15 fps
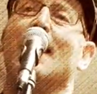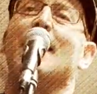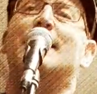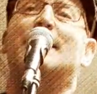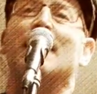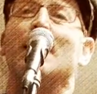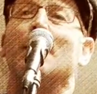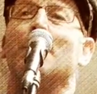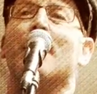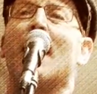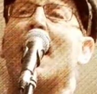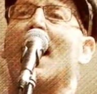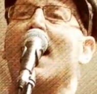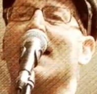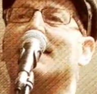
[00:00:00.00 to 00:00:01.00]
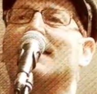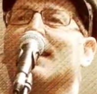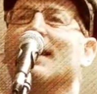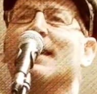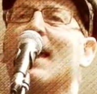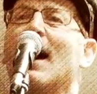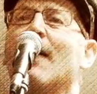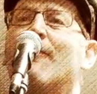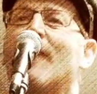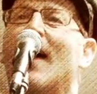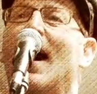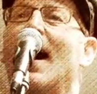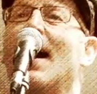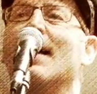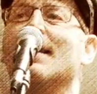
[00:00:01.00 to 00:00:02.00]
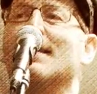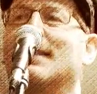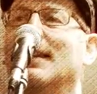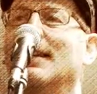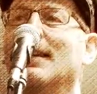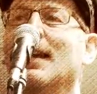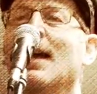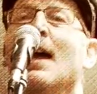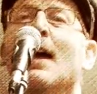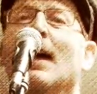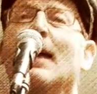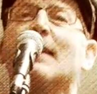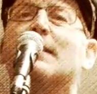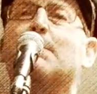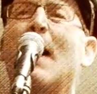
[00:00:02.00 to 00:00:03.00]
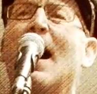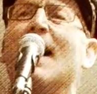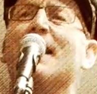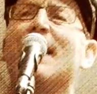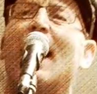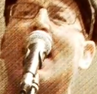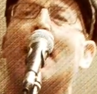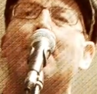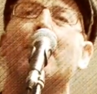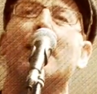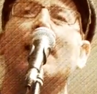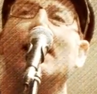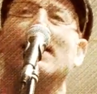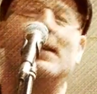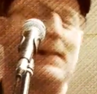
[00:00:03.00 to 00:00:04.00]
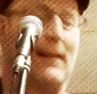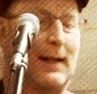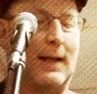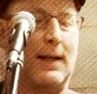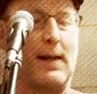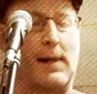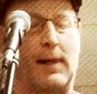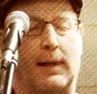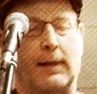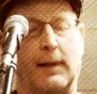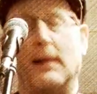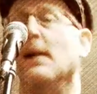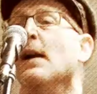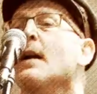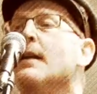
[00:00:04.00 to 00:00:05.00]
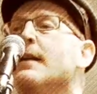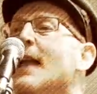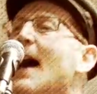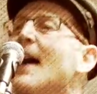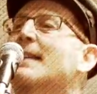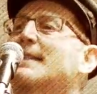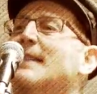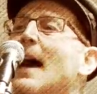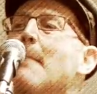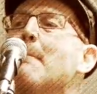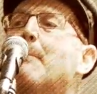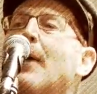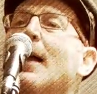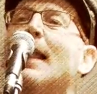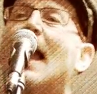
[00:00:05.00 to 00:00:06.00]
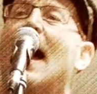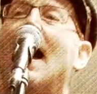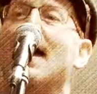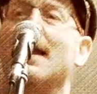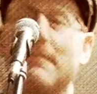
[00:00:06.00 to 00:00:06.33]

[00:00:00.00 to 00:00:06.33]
seemed nice enough. not He smiled at me, nice and polite.